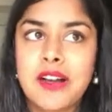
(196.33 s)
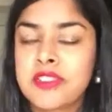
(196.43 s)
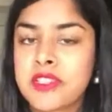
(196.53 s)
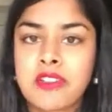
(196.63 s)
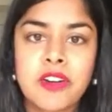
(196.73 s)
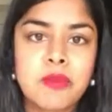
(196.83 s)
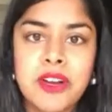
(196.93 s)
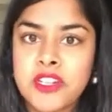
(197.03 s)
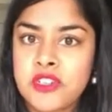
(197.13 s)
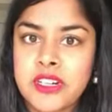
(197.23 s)
surrounded
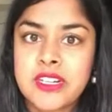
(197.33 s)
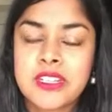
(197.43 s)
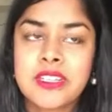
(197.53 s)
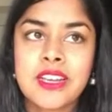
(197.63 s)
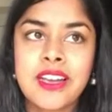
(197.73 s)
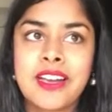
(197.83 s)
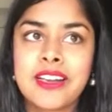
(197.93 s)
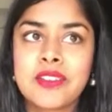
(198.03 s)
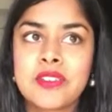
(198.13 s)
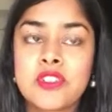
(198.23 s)
by trees,
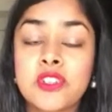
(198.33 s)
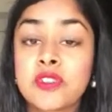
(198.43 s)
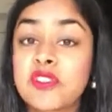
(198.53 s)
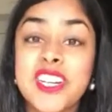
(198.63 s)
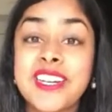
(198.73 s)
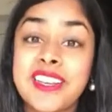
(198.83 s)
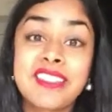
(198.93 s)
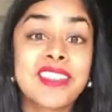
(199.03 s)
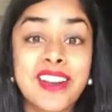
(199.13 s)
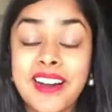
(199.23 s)
and just read
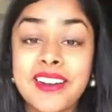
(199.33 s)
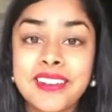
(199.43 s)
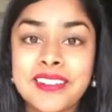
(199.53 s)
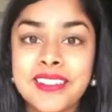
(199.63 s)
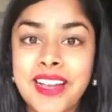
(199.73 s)
in the car.